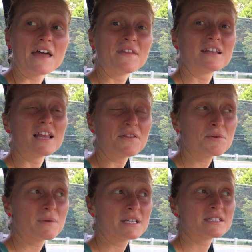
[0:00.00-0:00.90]
And then
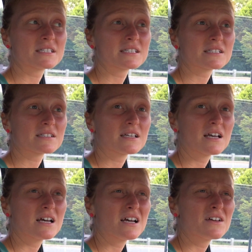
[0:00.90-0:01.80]
Leatherman's
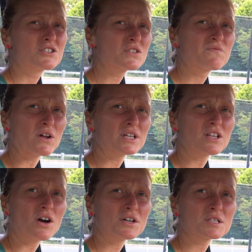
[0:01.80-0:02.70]
just felt like
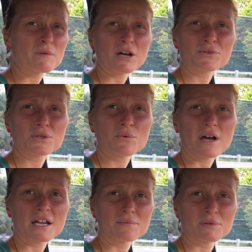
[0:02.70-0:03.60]
the hardest, but I also
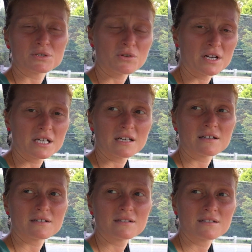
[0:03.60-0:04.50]
hadn't been
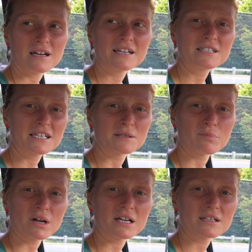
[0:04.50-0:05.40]
training. I had taken a
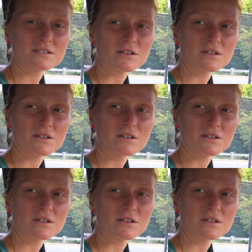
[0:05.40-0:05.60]
break,